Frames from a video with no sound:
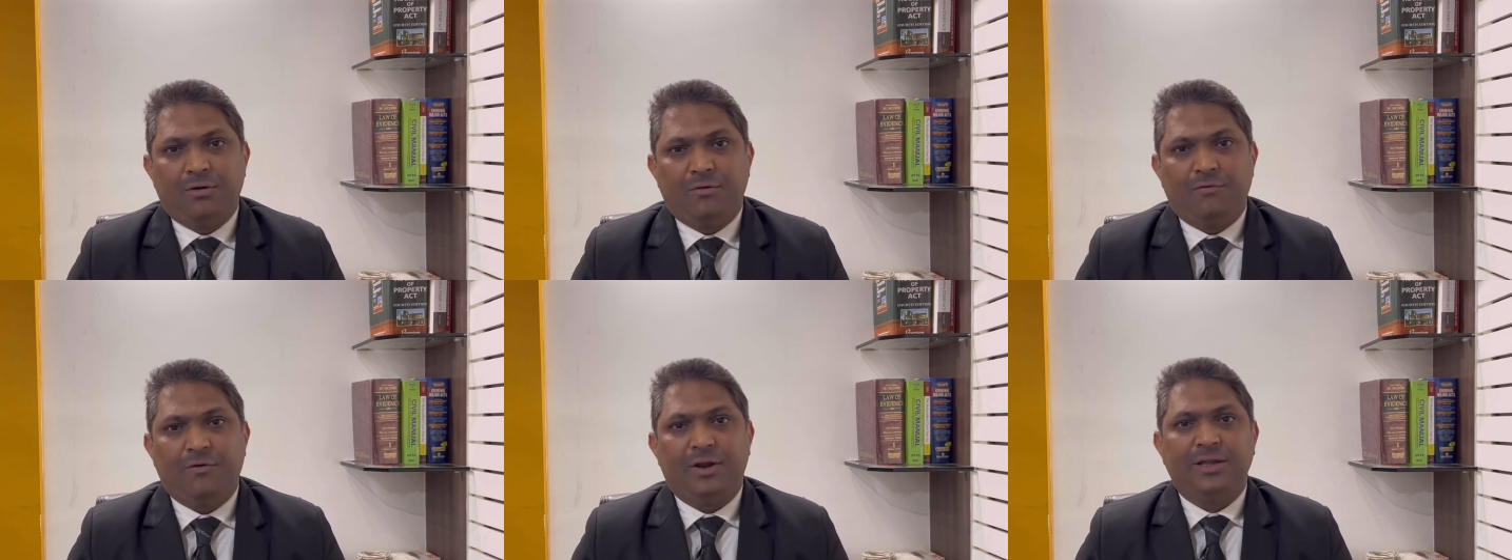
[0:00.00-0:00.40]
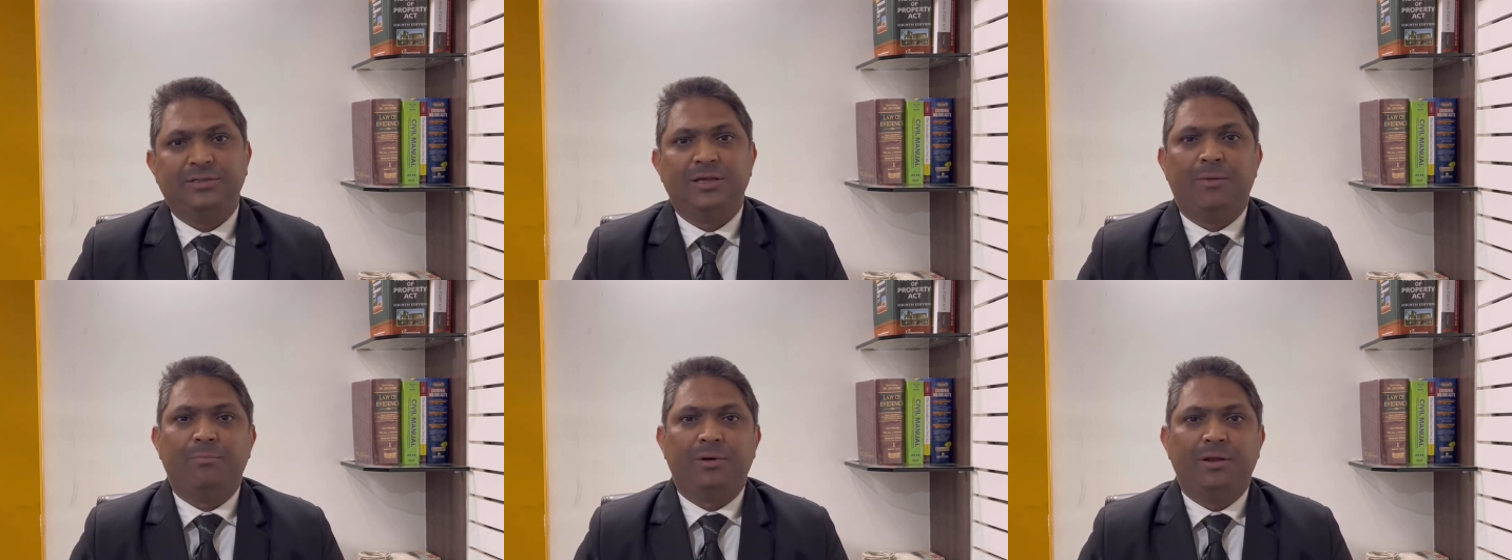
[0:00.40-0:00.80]
For
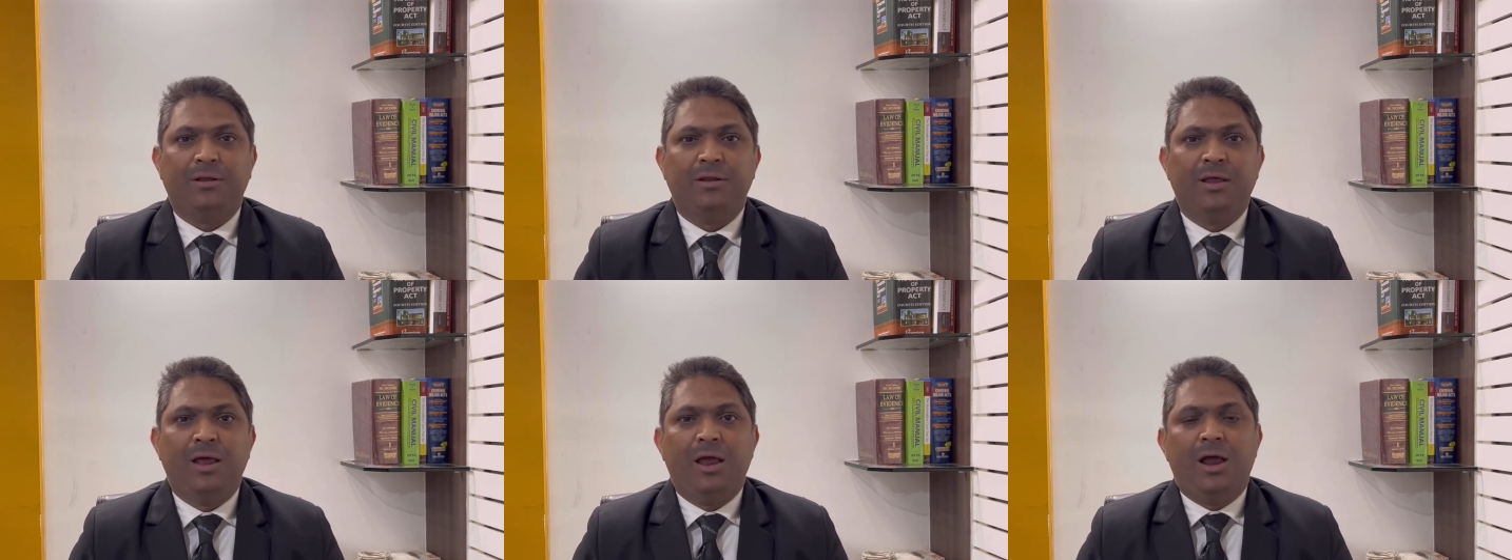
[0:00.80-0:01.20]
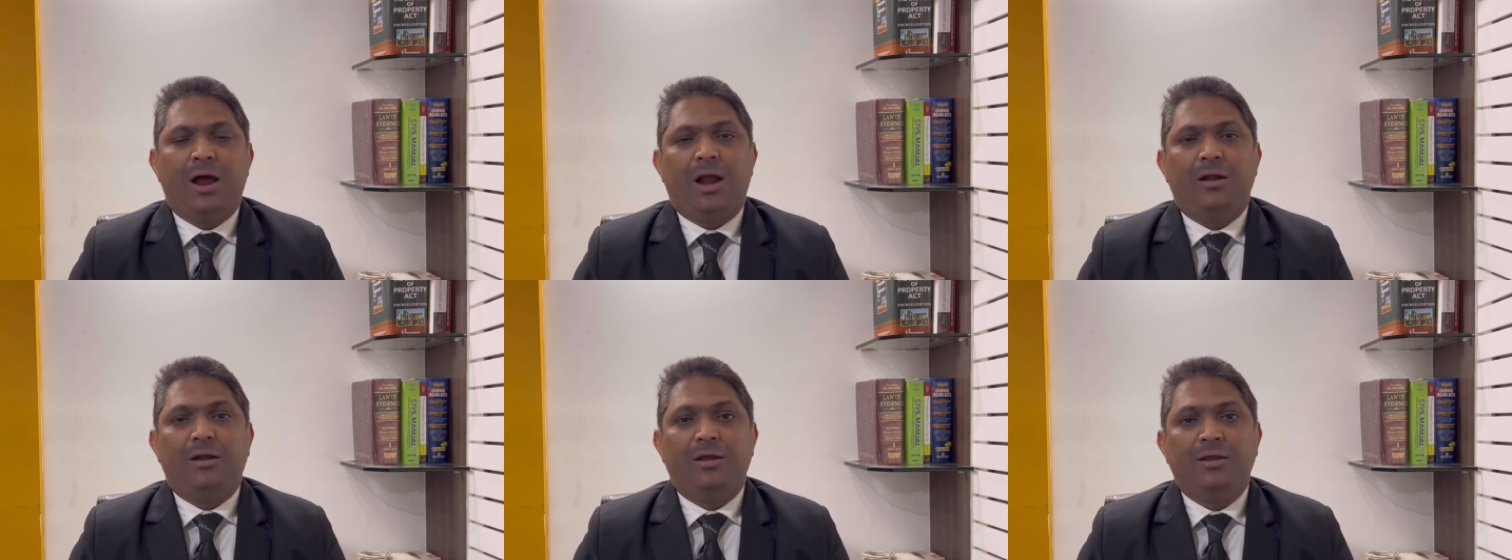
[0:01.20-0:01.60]
example,
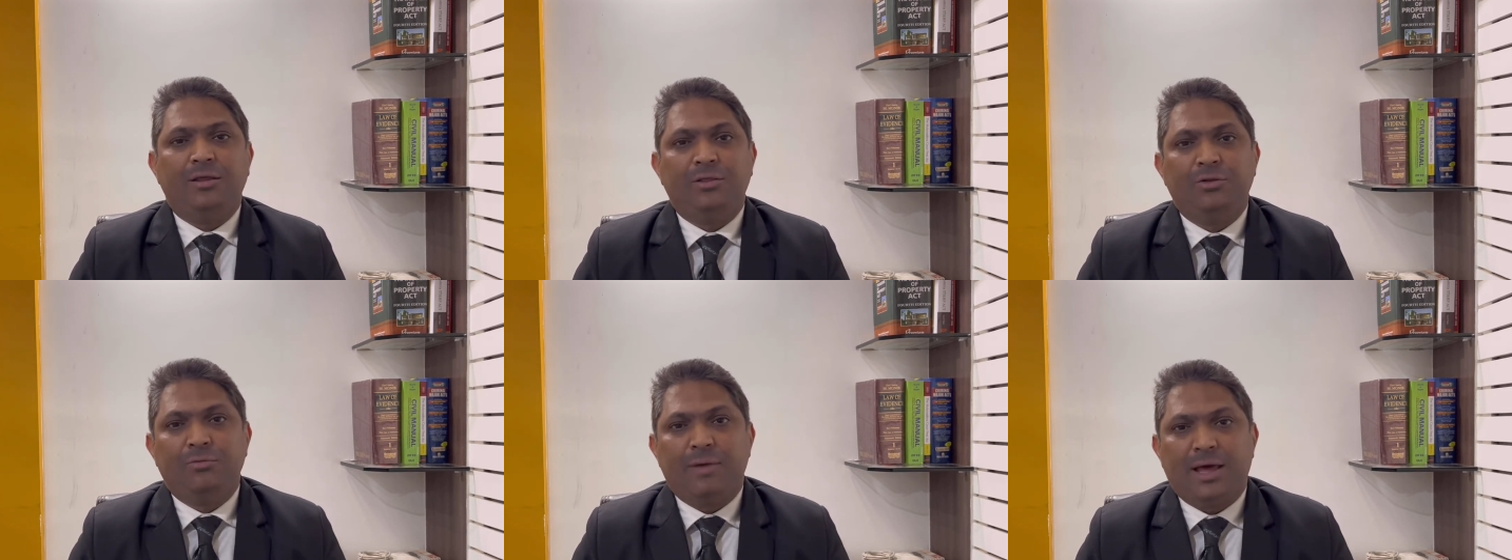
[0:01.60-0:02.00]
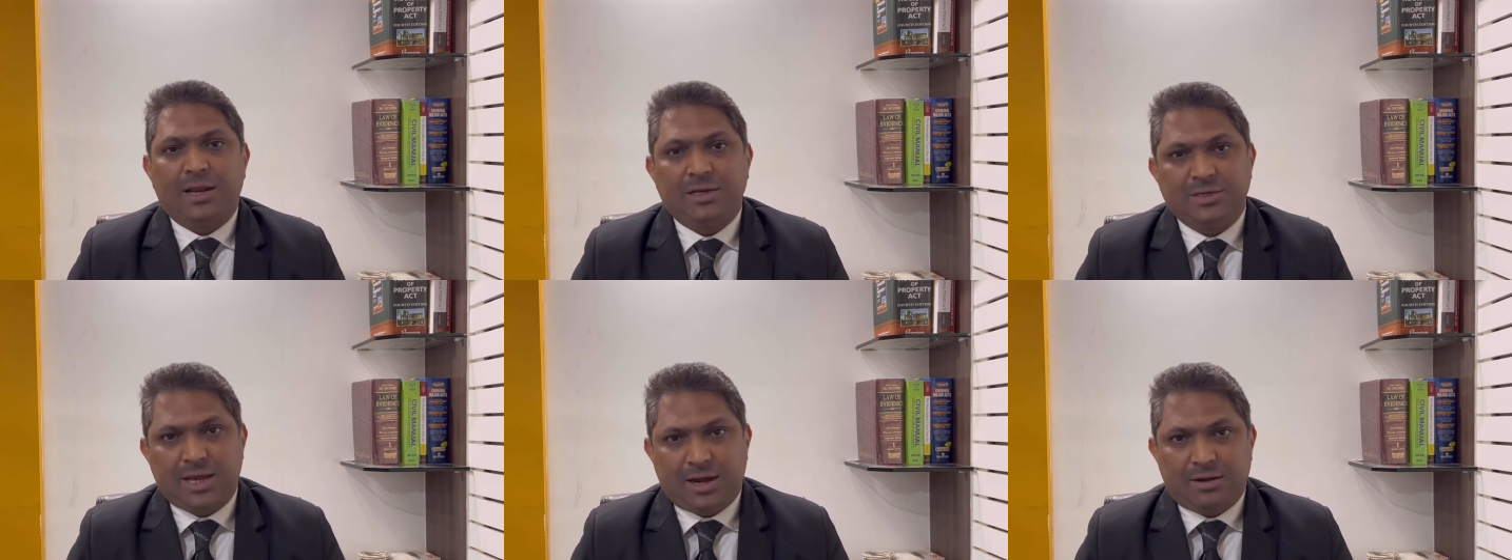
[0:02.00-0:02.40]
under Hindu
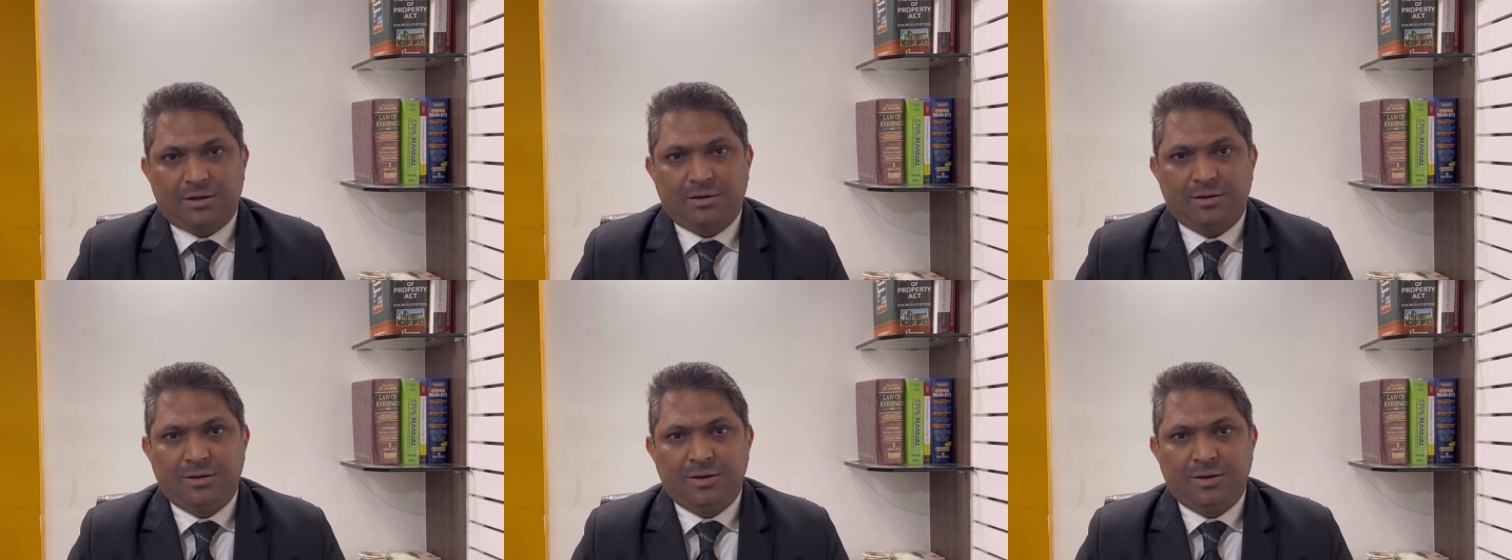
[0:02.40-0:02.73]
Marriage Act,